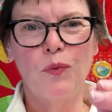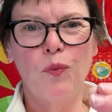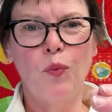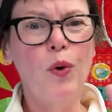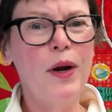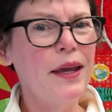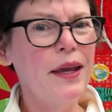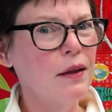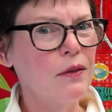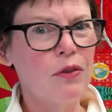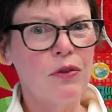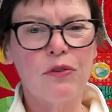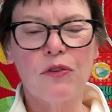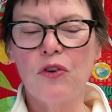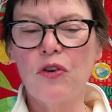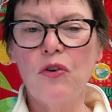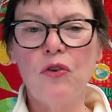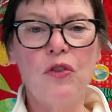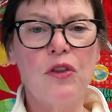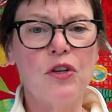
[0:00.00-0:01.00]
width
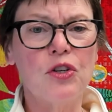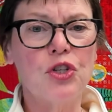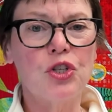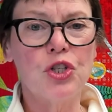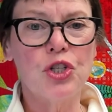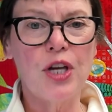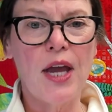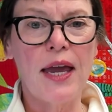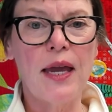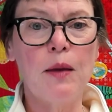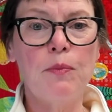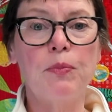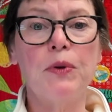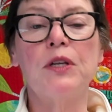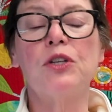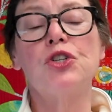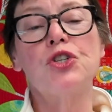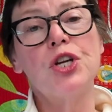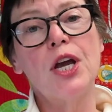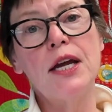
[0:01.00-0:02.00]
to the shape,
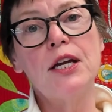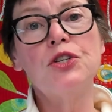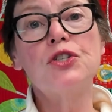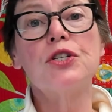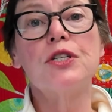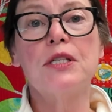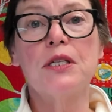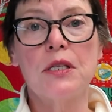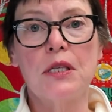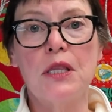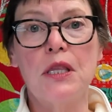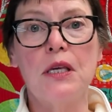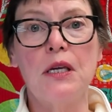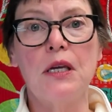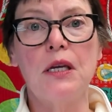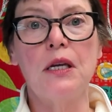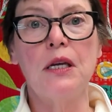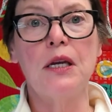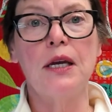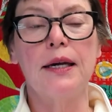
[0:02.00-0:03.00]
it changes
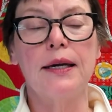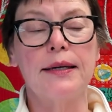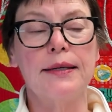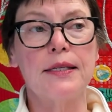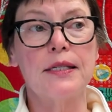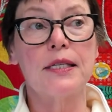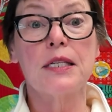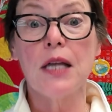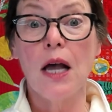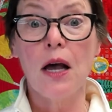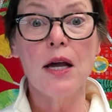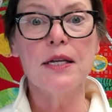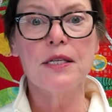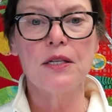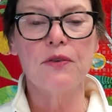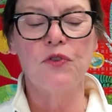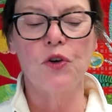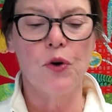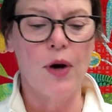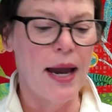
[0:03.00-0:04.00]
the
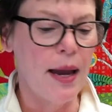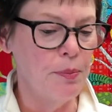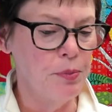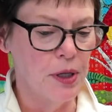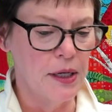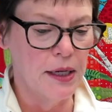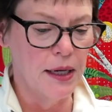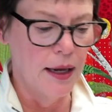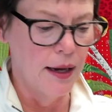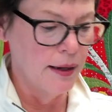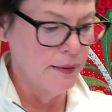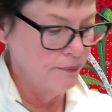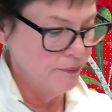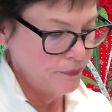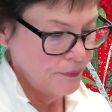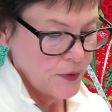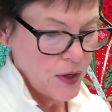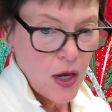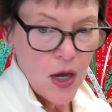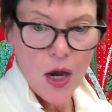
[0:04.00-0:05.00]
size of your applique.
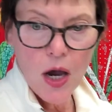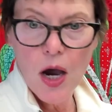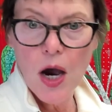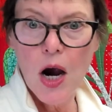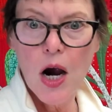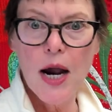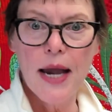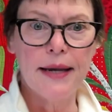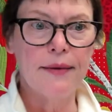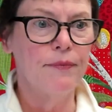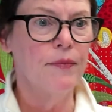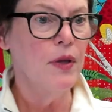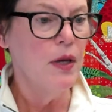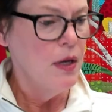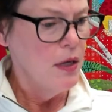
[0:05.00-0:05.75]
All right,